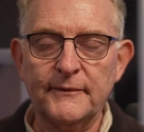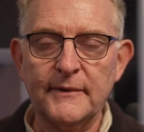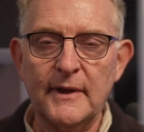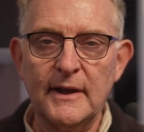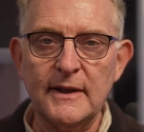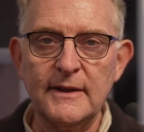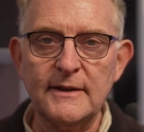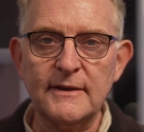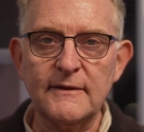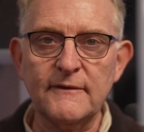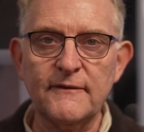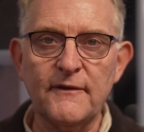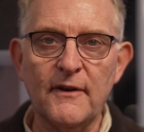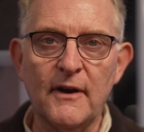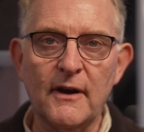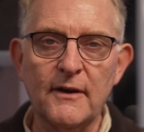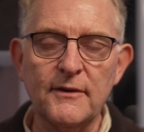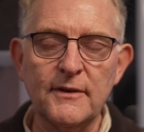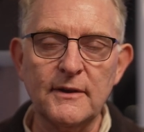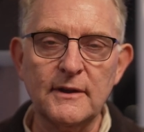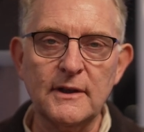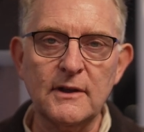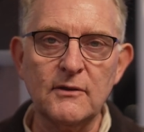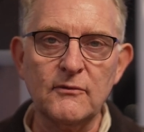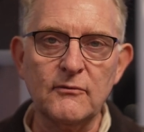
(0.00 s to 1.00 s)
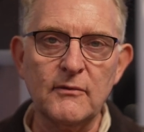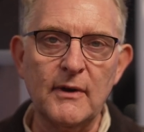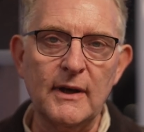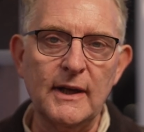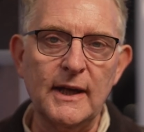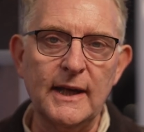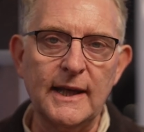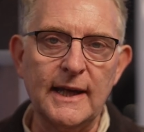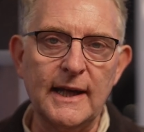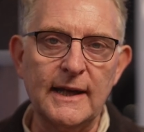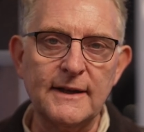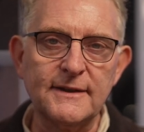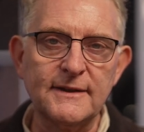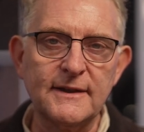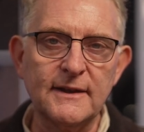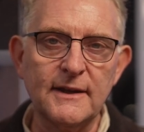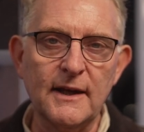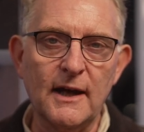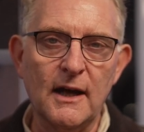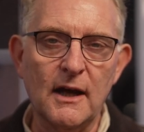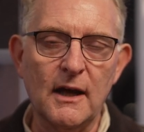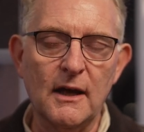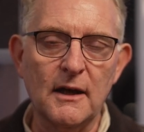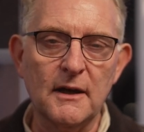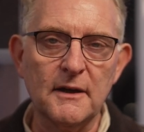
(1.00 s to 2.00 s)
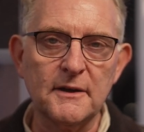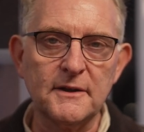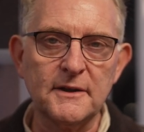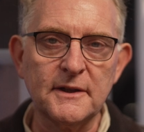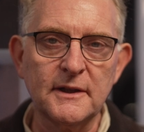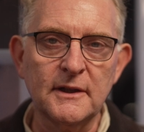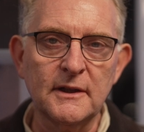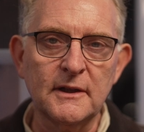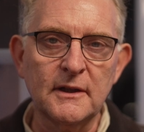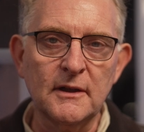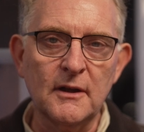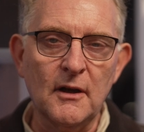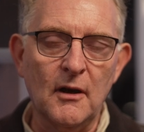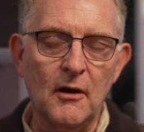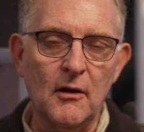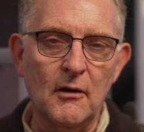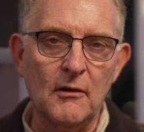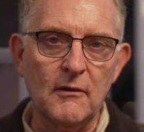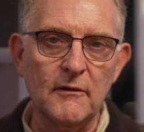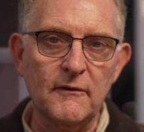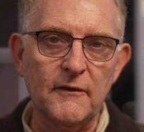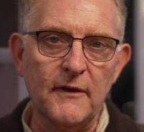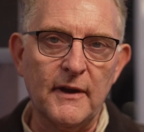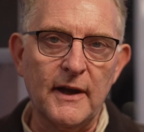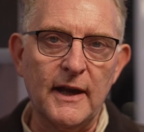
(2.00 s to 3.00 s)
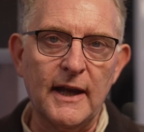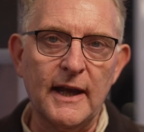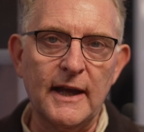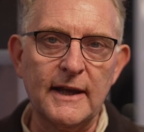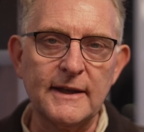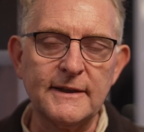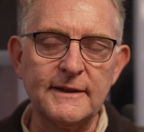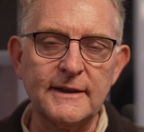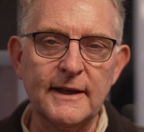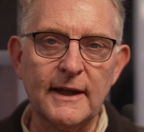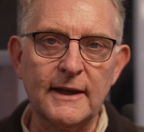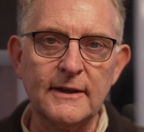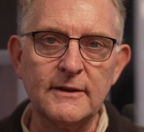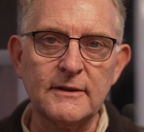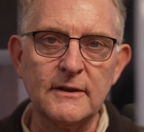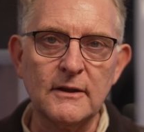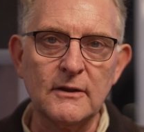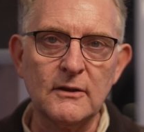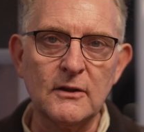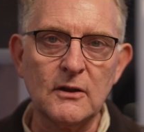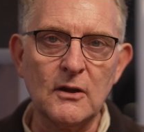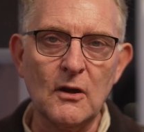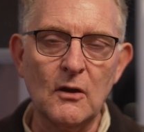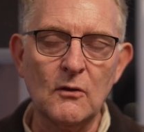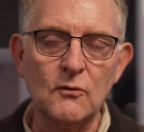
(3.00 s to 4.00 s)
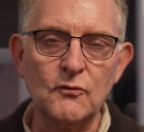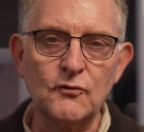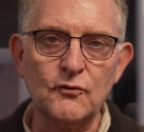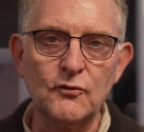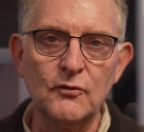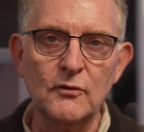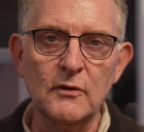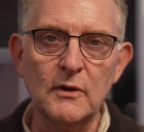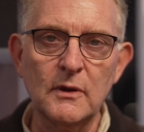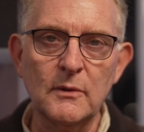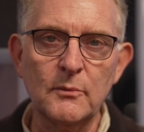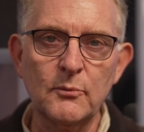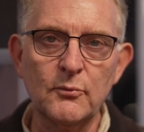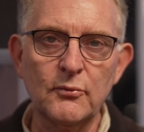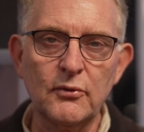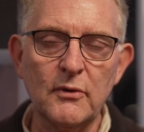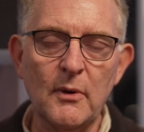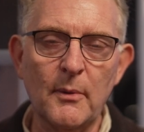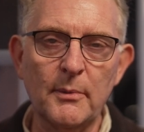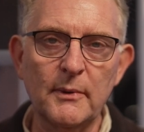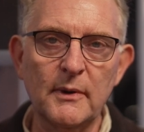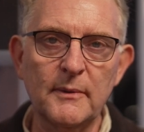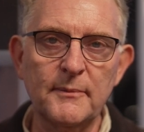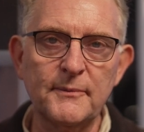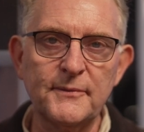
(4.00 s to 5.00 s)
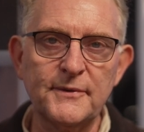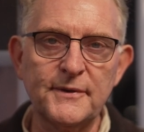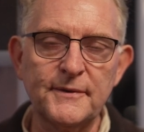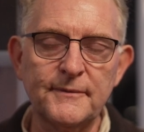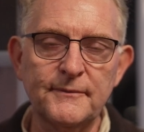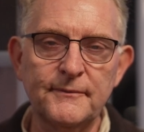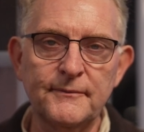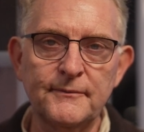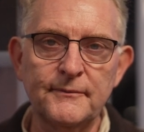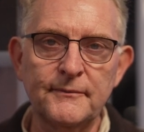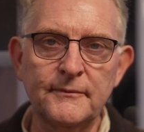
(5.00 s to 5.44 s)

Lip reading: insofar that it really gets to the heart of ASIC's cultural problems.